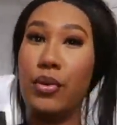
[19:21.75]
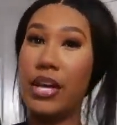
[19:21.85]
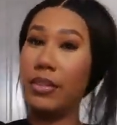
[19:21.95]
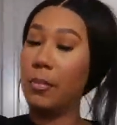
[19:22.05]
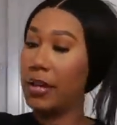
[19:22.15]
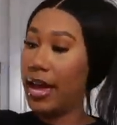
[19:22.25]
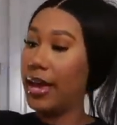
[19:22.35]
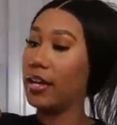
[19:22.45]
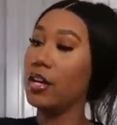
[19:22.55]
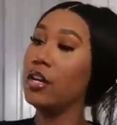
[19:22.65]
we got the
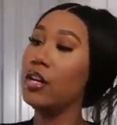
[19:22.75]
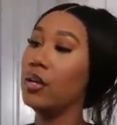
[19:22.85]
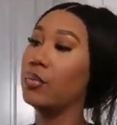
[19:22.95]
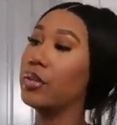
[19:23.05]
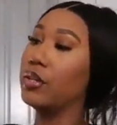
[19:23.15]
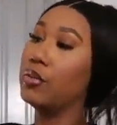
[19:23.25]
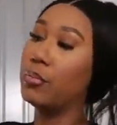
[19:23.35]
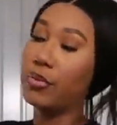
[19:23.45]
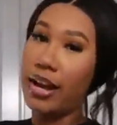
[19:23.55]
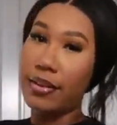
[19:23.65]
black with the little
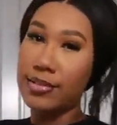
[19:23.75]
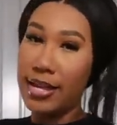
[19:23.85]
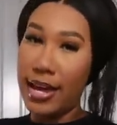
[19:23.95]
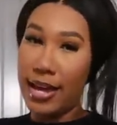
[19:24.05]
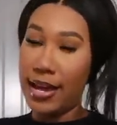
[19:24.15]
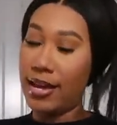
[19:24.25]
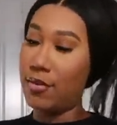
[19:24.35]
brown tag.